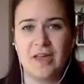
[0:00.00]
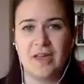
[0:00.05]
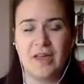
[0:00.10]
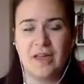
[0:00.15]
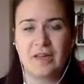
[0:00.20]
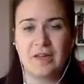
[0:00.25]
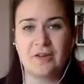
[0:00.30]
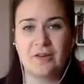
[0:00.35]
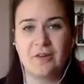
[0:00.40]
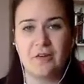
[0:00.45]

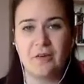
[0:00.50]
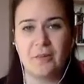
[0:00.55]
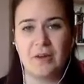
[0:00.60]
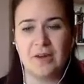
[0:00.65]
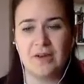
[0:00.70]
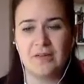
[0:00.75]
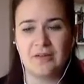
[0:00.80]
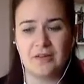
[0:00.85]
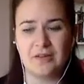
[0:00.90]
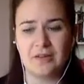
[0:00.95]
and look at
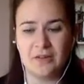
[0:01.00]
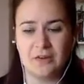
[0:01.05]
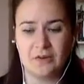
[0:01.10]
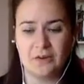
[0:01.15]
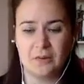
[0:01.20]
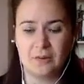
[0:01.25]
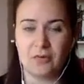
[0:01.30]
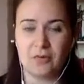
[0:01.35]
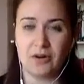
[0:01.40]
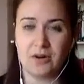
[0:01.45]
ways that you
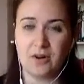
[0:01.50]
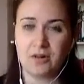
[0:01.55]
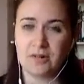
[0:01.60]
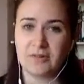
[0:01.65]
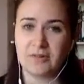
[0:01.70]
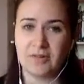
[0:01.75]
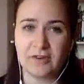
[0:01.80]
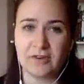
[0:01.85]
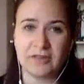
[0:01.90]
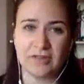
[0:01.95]
can
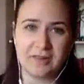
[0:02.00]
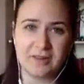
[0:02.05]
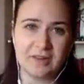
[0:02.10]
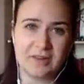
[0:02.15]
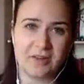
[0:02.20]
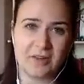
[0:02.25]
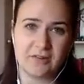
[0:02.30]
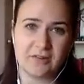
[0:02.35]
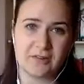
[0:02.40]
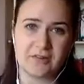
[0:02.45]
prioritise these
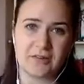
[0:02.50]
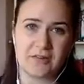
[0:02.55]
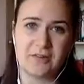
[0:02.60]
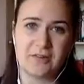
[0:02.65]
tasks